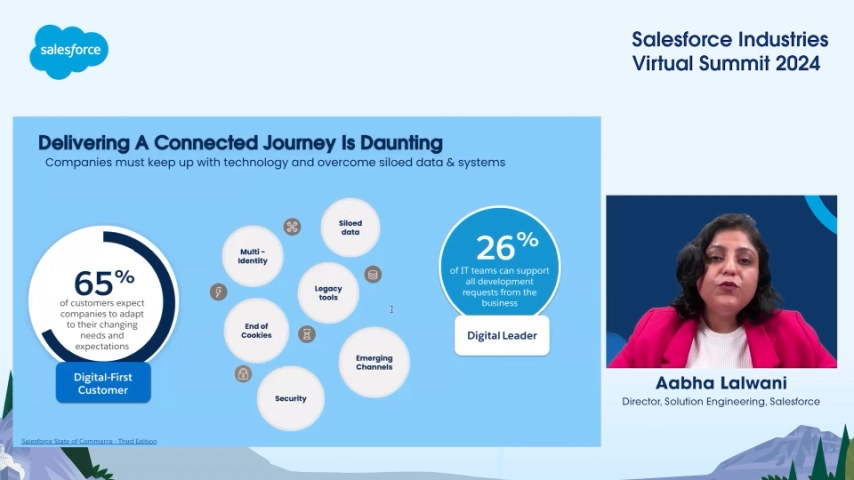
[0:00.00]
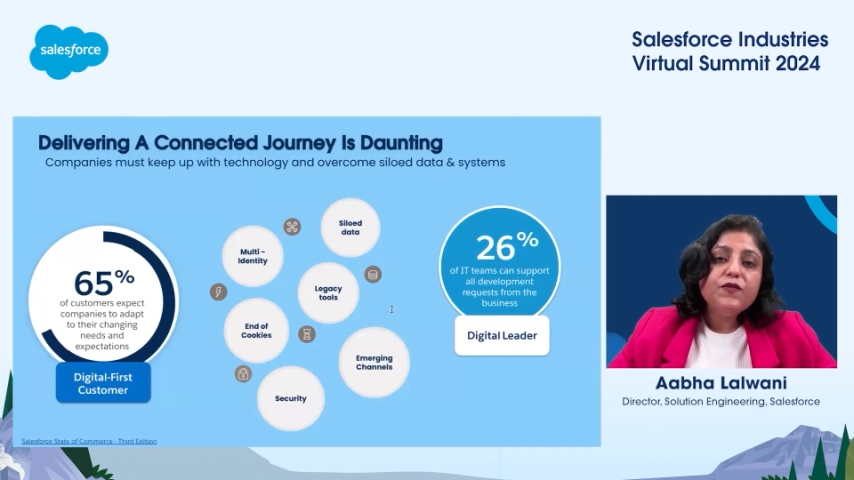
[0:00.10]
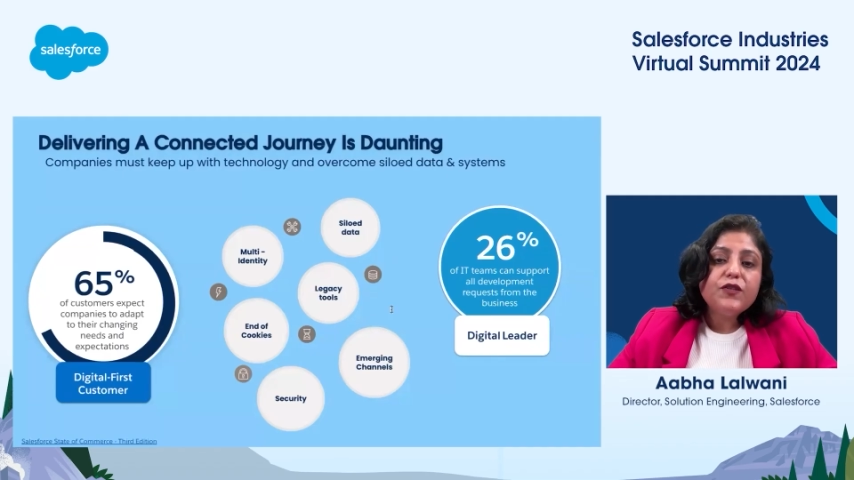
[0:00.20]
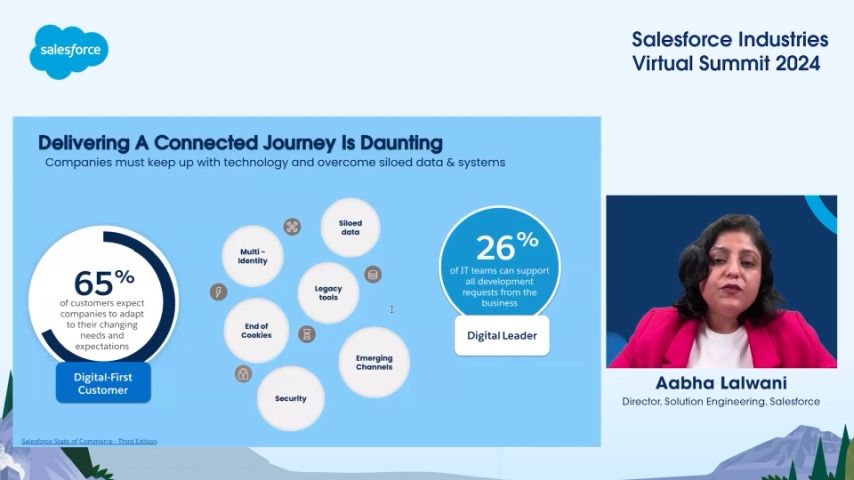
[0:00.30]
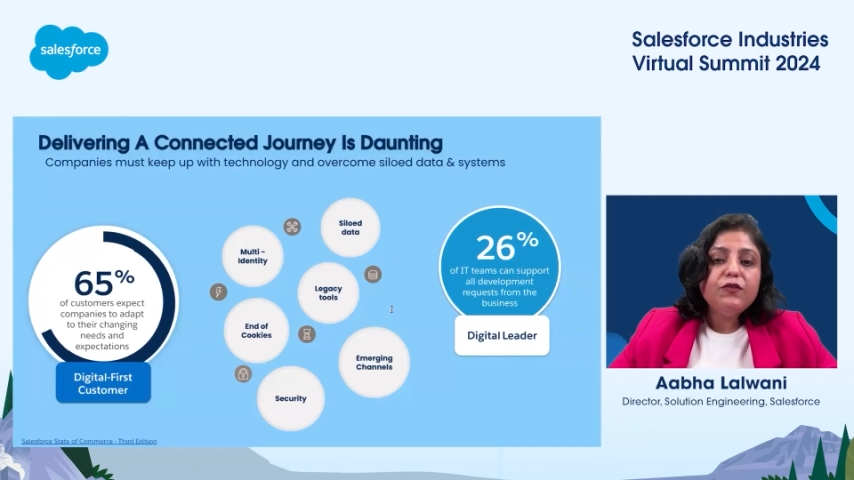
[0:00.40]

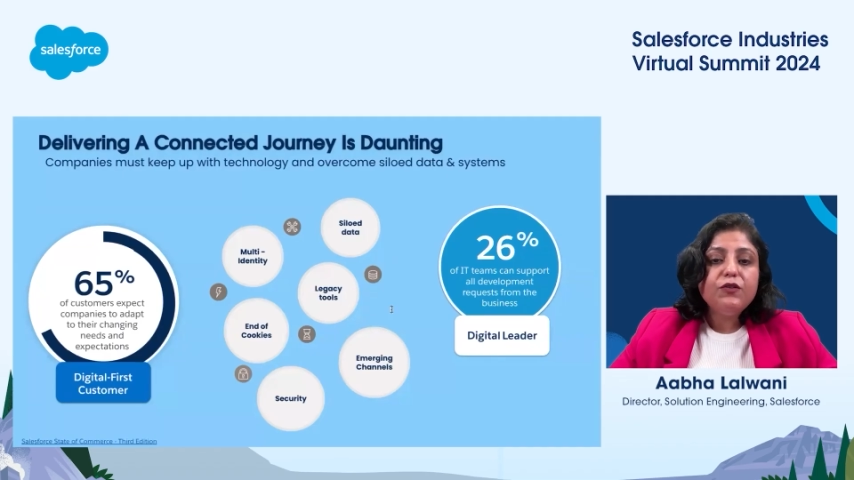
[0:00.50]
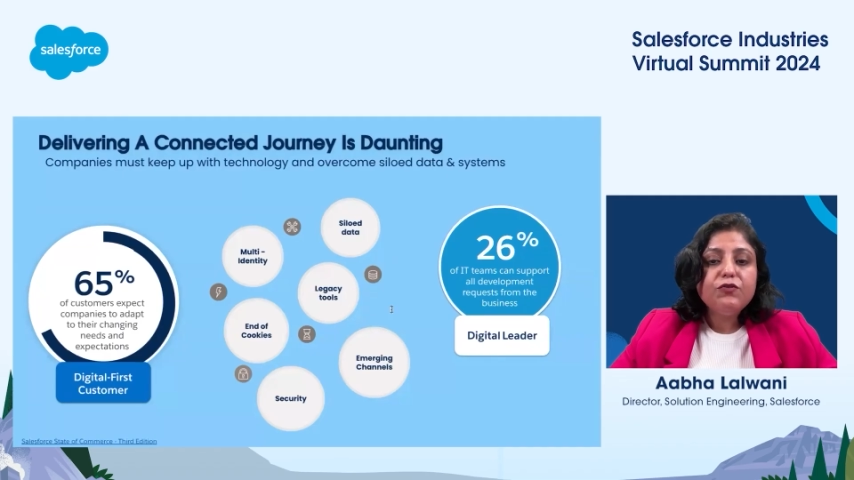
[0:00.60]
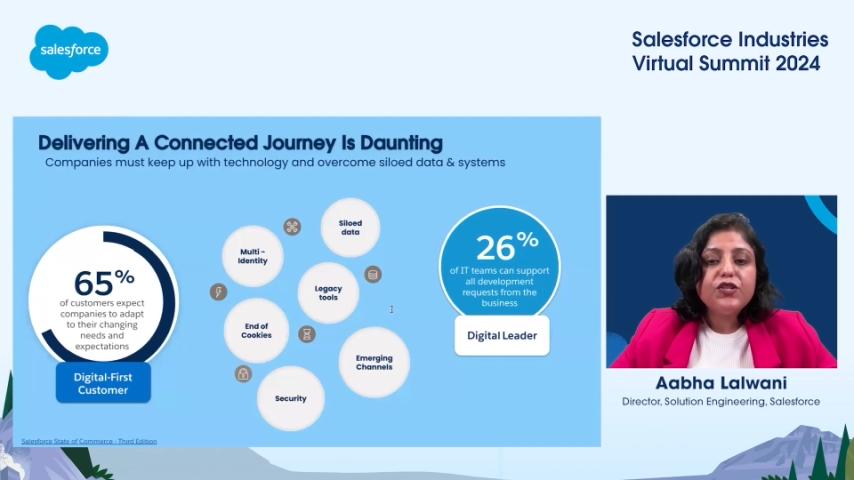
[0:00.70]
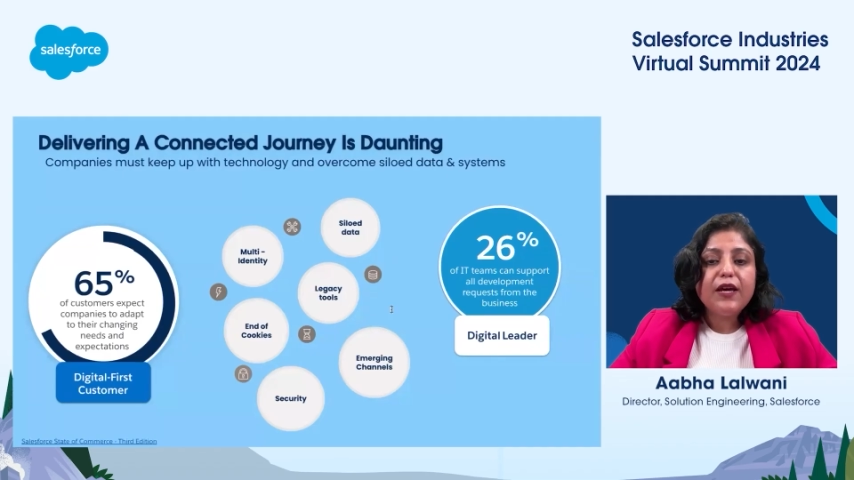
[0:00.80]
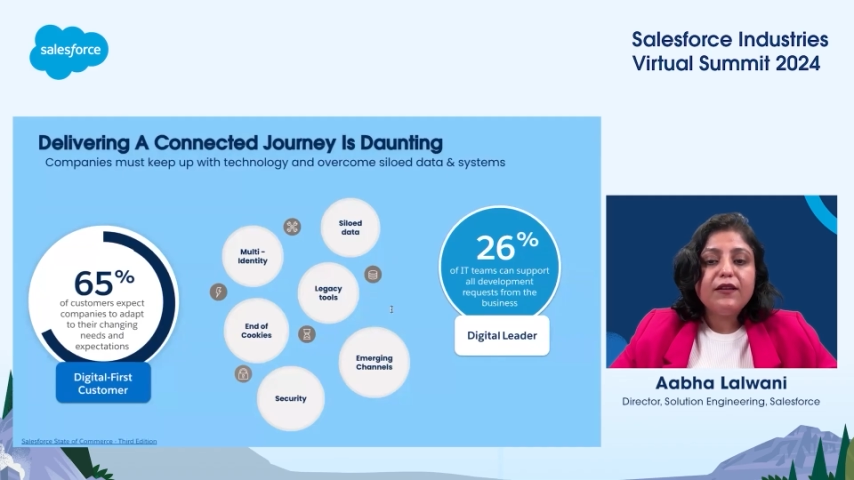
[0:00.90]
moves to a
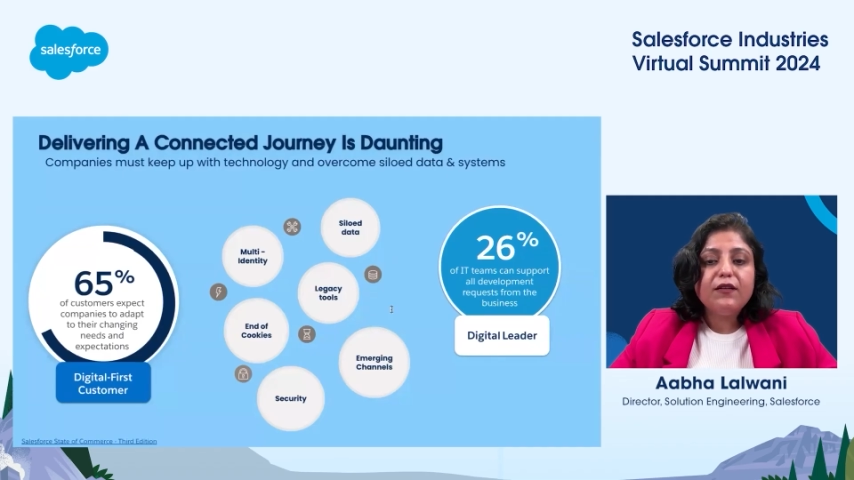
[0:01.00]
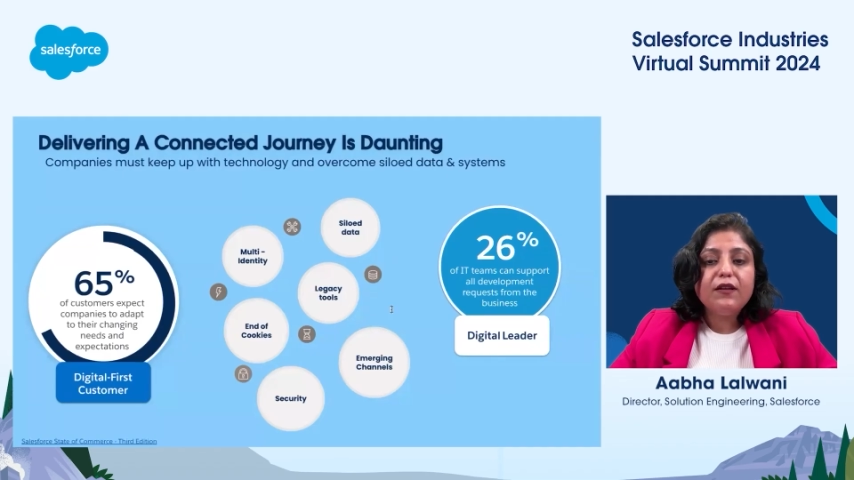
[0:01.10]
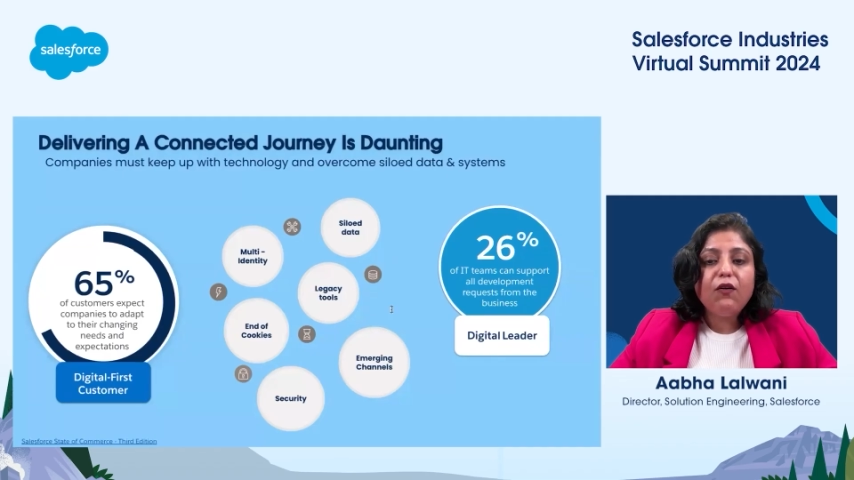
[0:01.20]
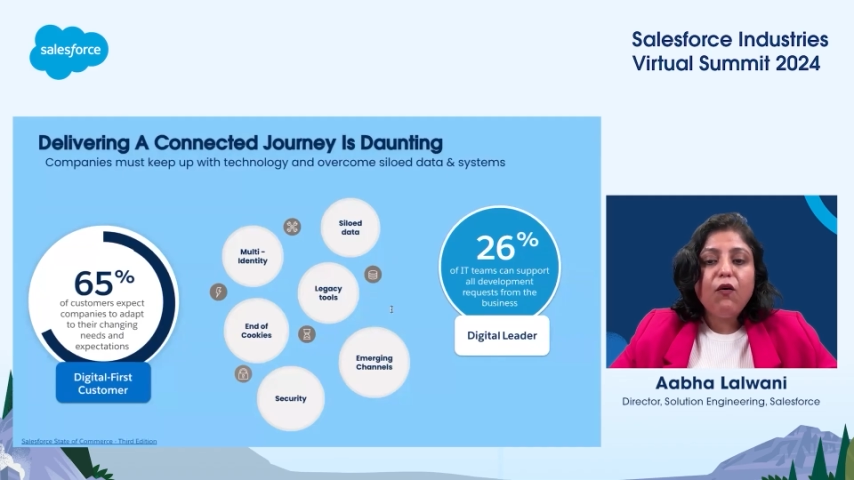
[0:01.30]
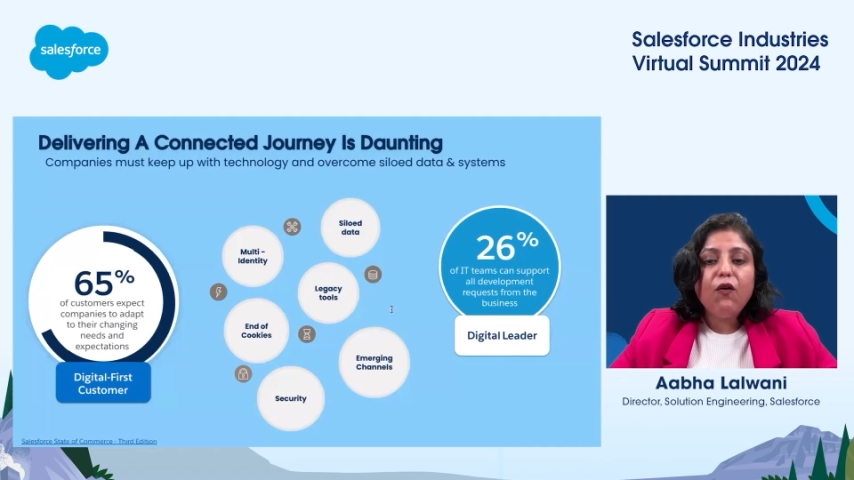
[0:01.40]
new
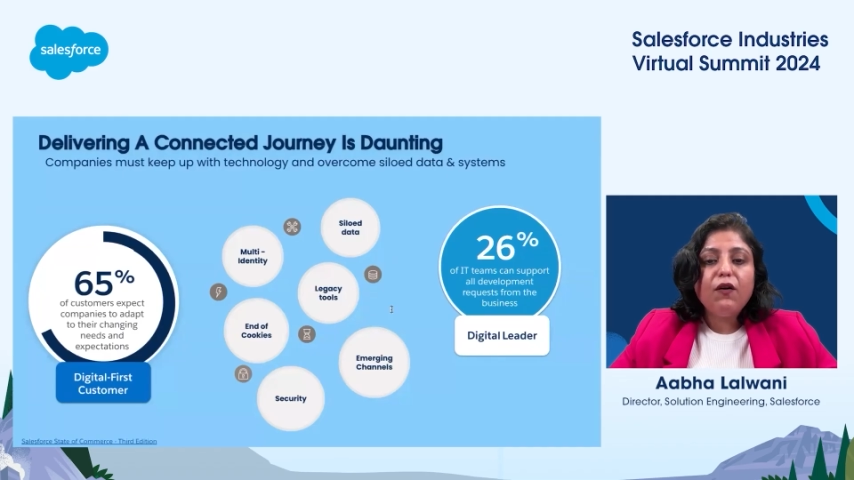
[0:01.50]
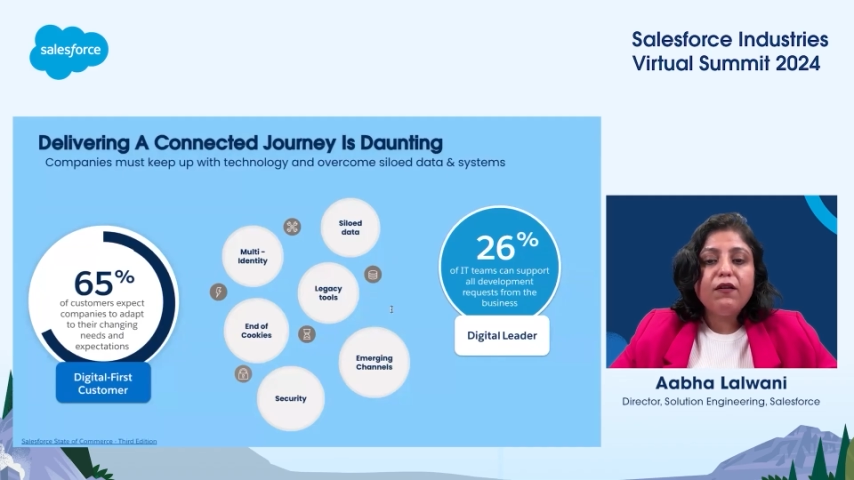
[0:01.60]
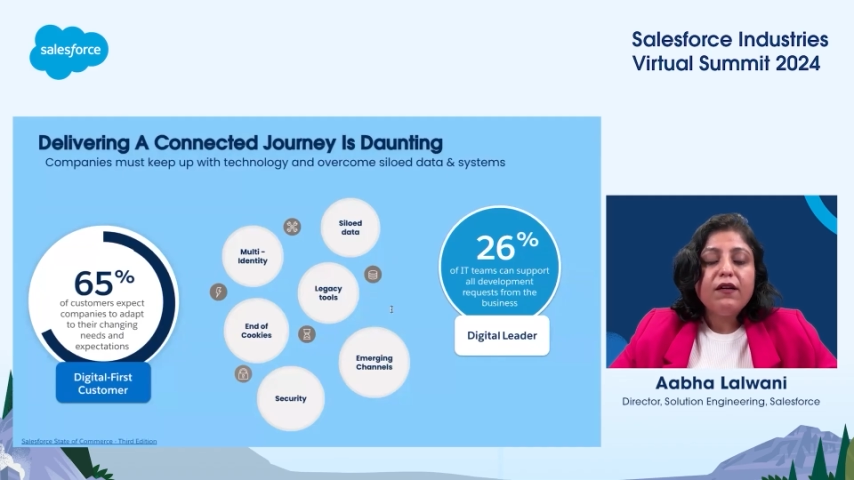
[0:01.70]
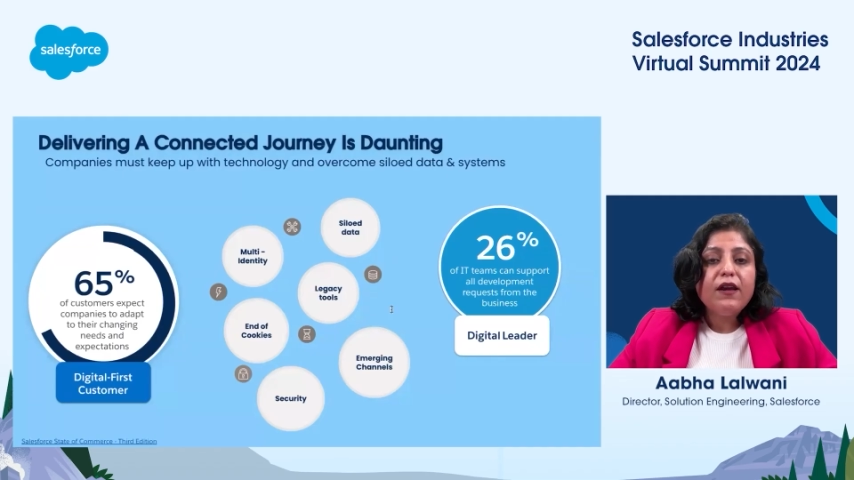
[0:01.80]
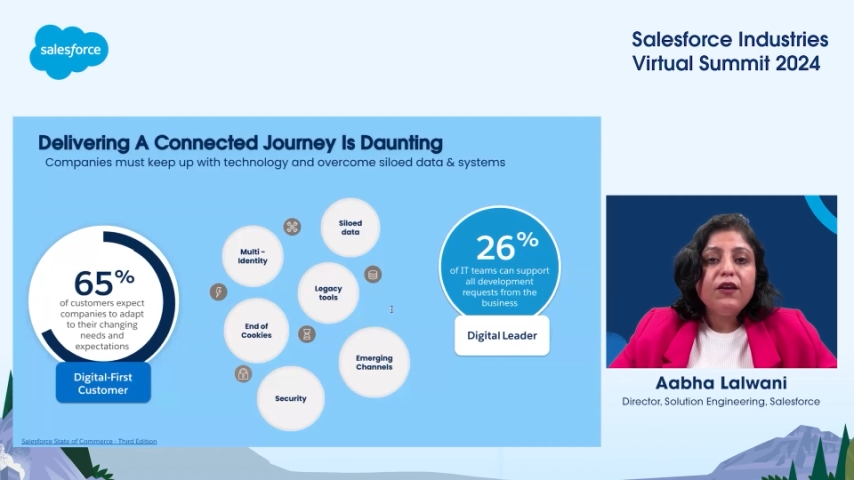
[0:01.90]
channel or